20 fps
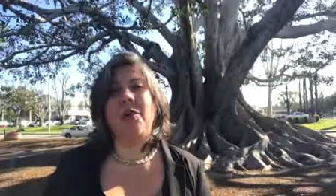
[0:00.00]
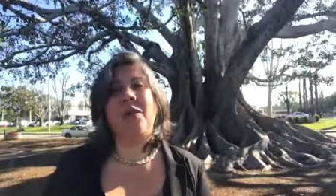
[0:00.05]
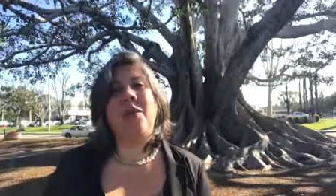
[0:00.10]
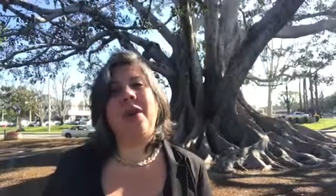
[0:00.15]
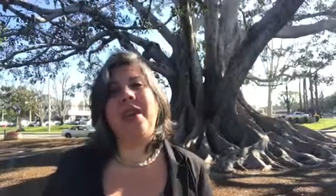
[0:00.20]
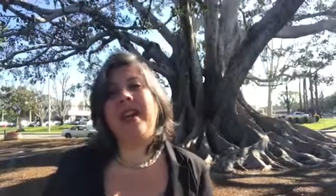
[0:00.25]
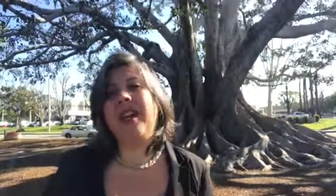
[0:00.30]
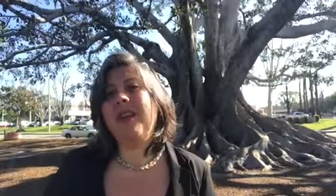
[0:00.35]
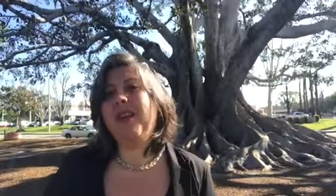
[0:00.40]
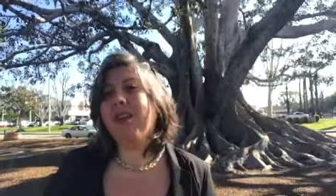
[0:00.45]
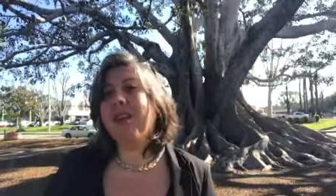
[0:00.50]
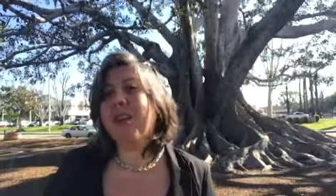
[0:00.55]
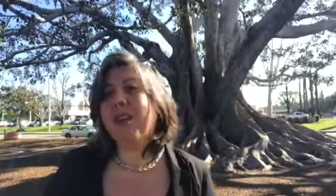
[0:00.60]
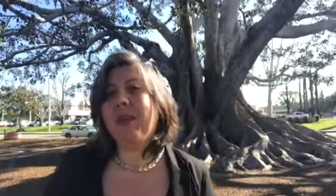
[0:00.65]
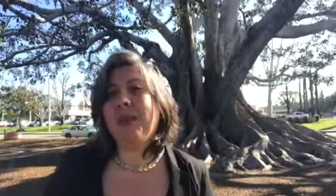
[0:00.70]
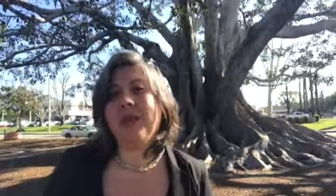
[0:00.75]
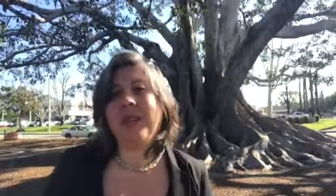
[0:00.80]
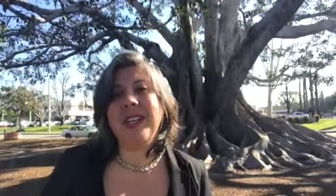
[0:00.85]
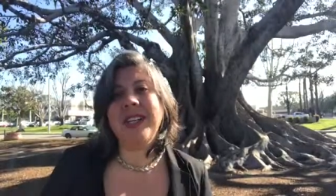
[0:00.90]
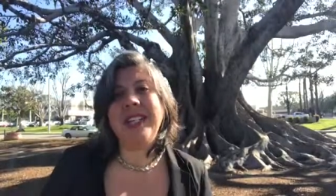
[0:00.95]
Whatever
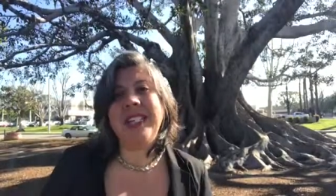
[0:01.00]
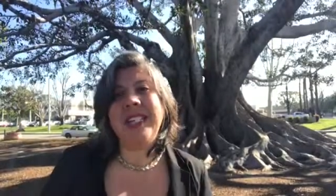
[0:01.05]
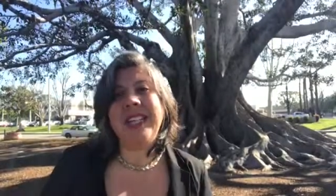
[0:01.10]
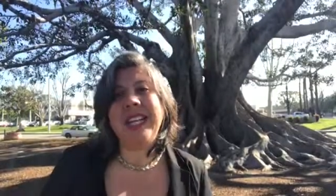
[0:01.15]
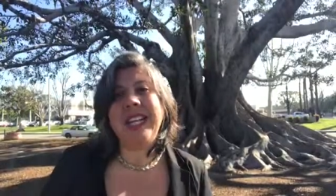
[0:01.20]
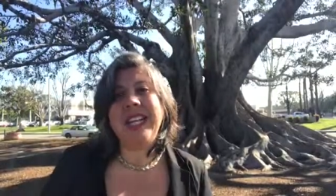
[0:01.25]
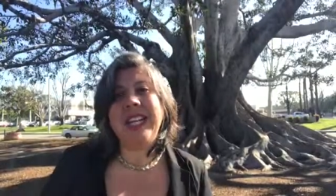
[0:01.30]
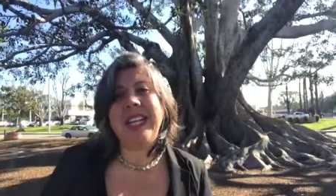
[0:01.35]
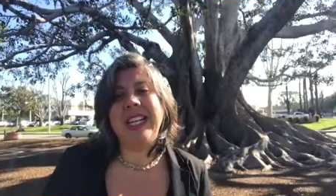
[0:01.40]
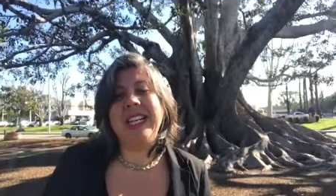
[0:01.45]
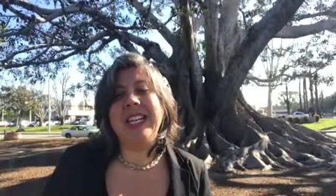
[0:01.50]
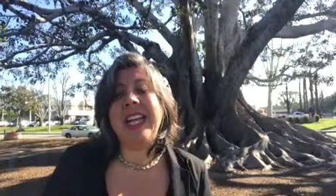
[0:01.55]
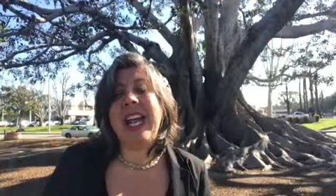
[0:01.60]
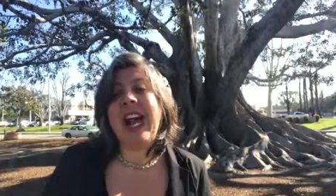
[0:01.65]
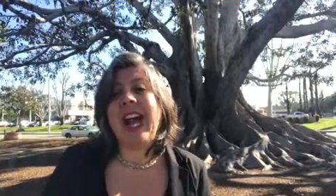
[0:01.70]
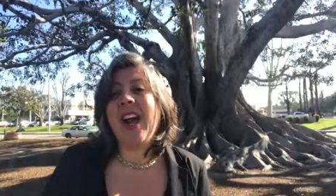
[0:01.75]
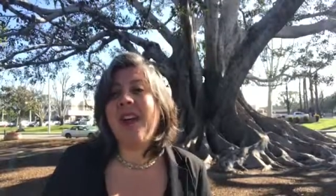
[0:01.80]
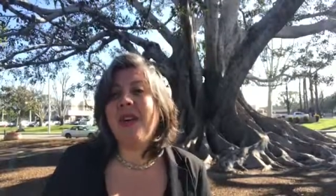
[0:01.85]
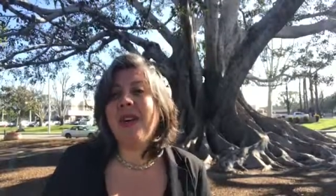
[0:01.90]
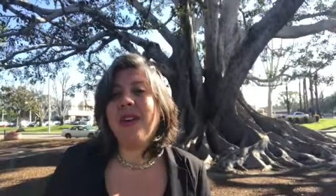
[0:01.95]
you want to say it,
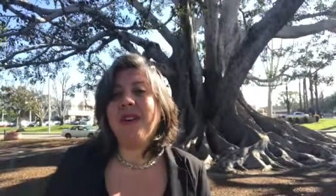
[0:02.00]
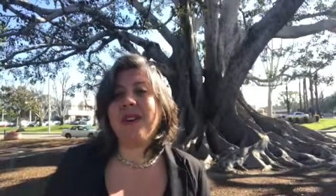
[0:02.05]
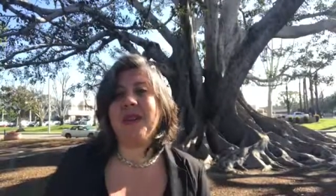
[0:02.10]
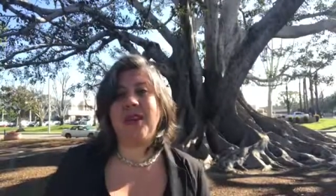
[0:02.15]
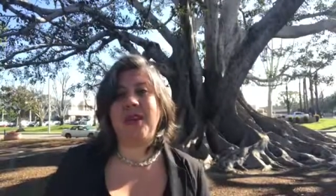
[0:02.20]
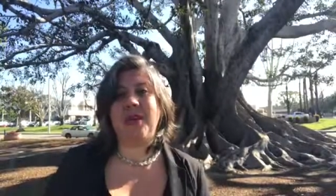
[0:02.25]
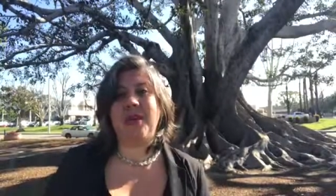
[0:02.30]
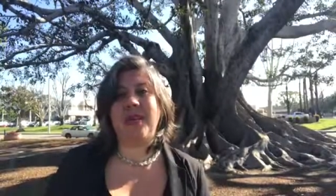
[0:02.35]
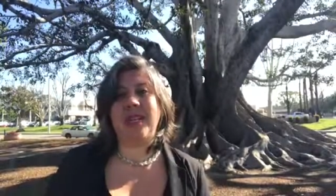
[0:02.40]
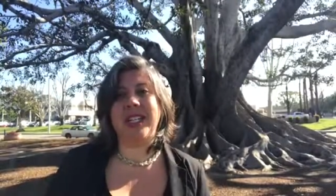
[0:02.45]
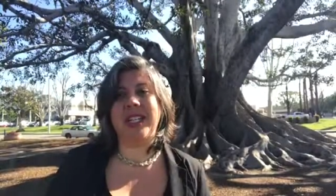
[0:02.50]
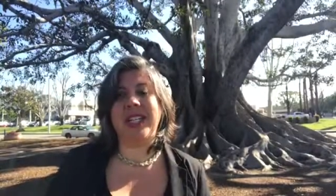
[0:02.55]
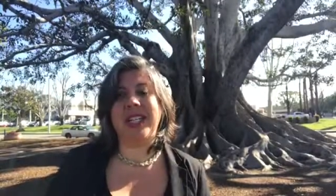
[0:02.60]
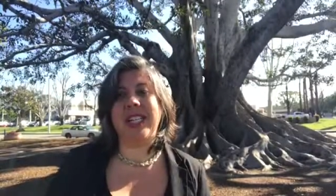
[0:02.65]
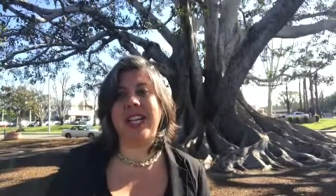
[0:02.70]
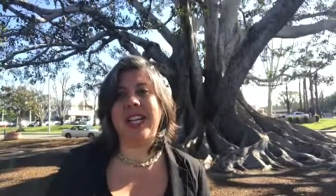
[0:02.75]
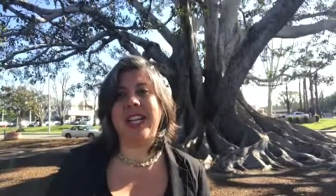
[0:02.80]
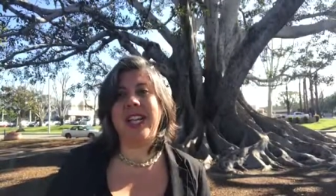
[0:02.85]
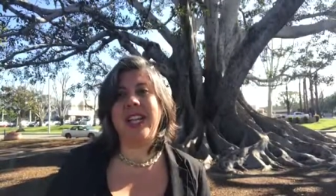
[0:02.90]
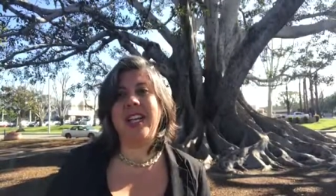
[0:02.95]
however you want to
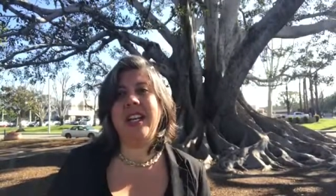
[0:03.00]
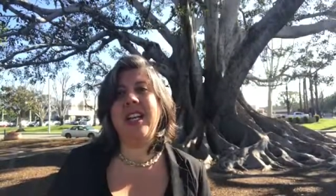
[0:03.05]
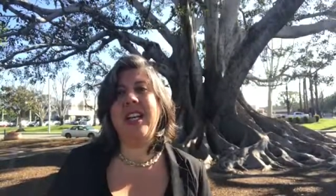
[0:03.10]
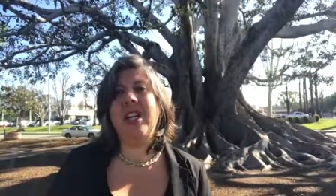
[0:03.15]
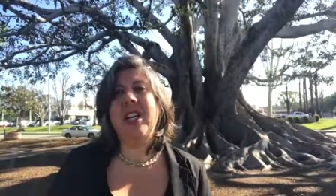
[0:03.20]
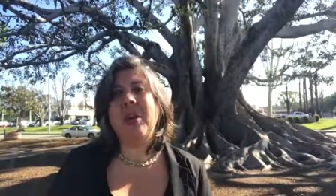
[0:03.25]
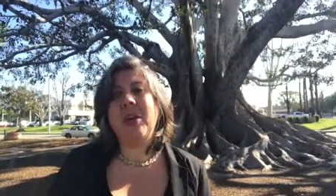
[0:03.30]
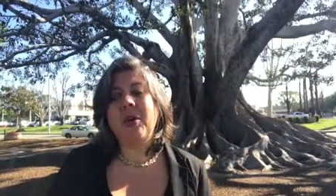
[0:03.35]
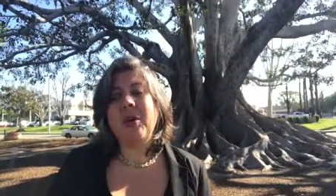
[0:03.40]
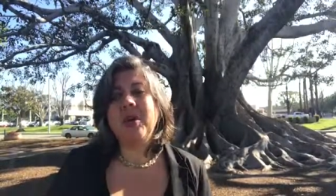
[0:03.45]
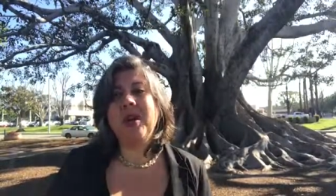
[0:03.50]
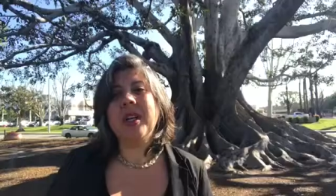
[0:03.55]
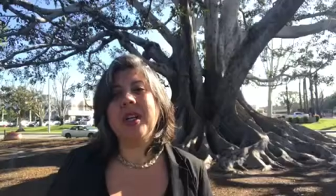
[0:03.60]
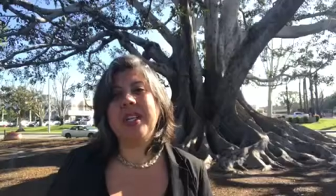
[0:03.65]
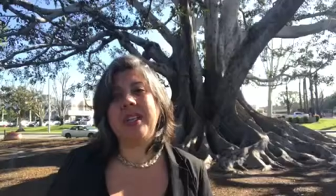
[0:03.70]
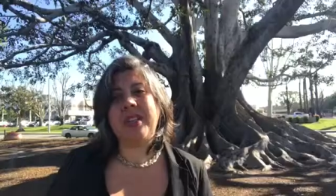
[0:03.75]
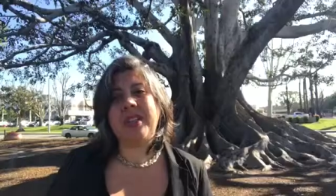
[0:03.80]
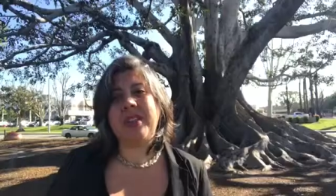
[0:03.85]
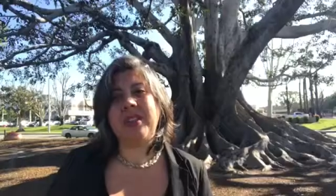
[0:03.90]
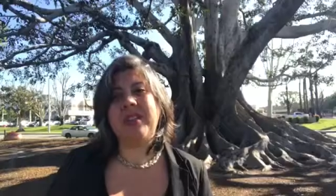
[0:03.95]
say it, we're going
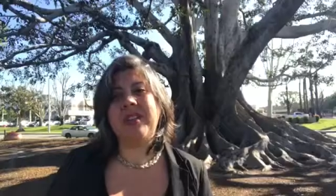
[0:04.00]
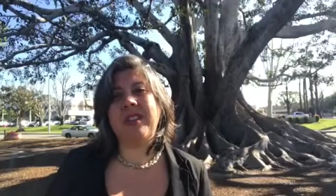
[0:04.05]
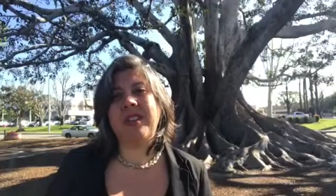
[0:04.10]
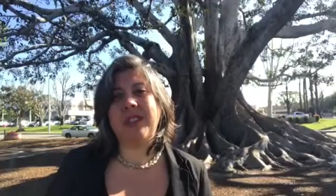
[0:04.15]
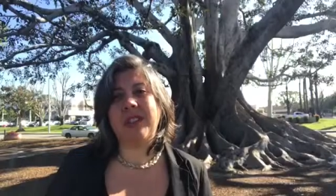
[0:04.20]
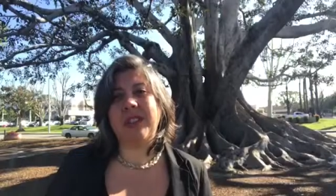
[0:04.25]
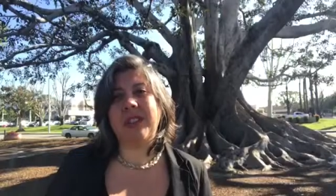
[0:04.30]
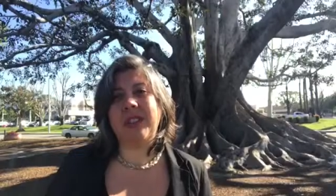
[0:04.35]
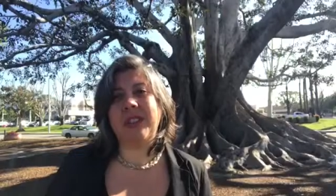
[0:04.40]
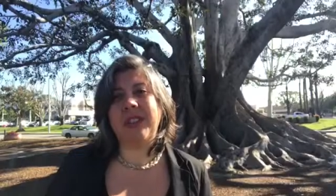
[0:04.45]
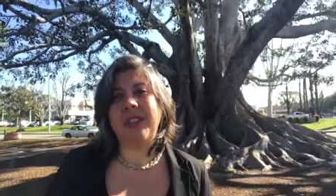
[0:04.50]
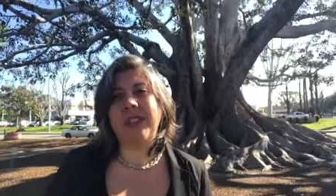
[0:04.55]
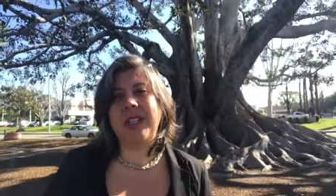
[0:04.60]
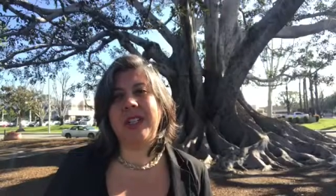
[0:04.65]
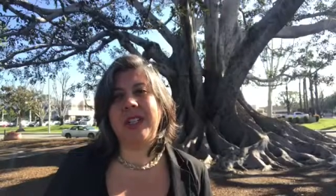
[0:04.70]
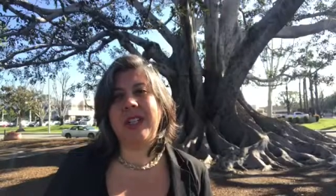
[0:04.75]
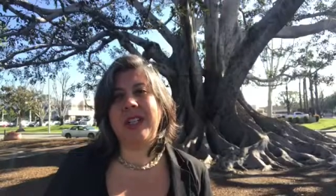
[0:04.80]
to serve the Lord.